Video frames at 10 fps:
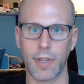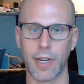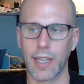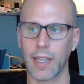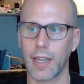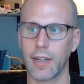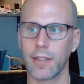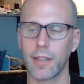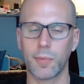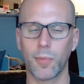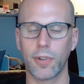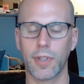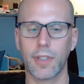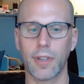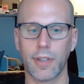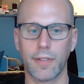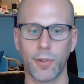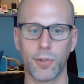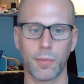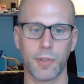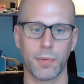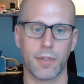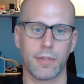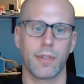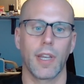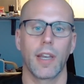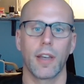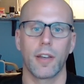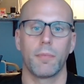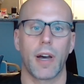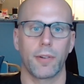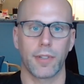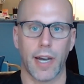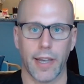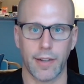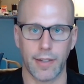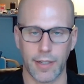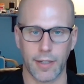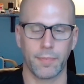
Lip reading: and I can get into this more in detail in future ones, but just my own diet.